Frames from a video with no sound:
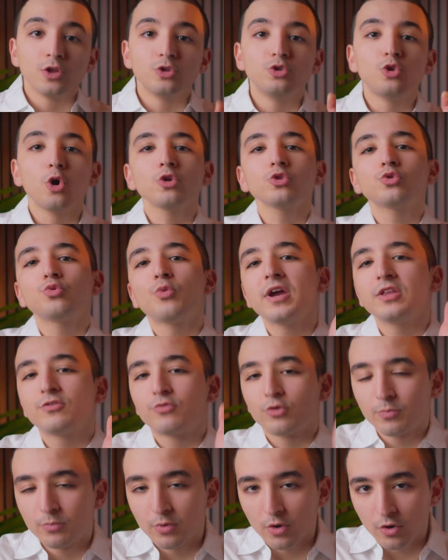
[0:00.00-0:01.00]
Don't wait
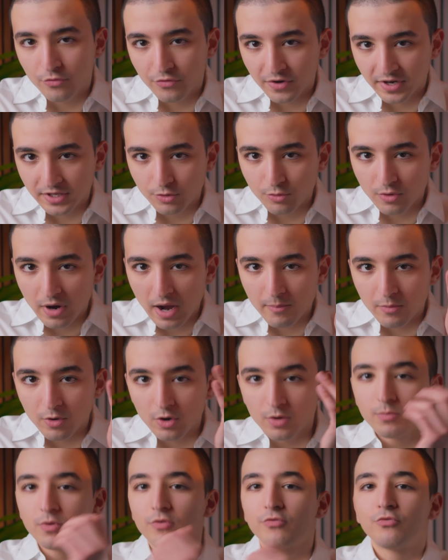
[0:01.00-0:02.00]
for perfect
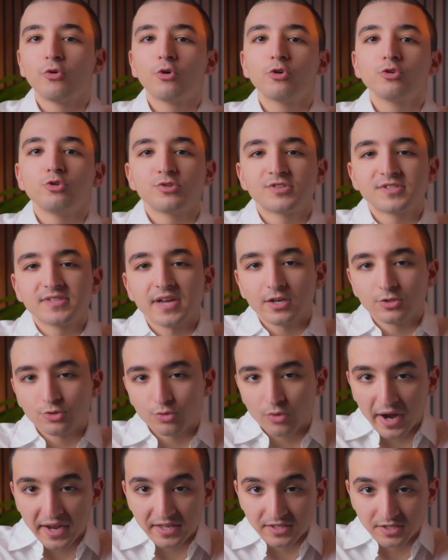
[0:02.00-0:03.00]
grammar before you
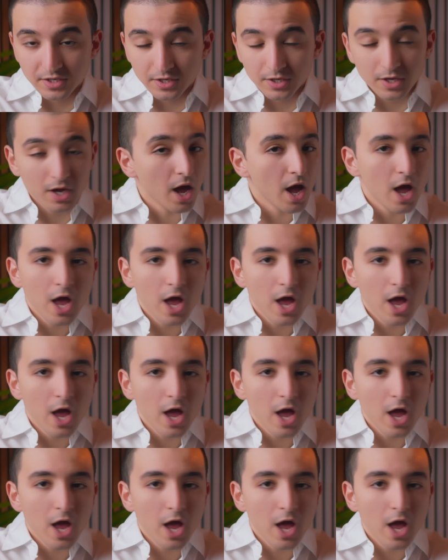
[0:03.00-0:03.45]
start writing.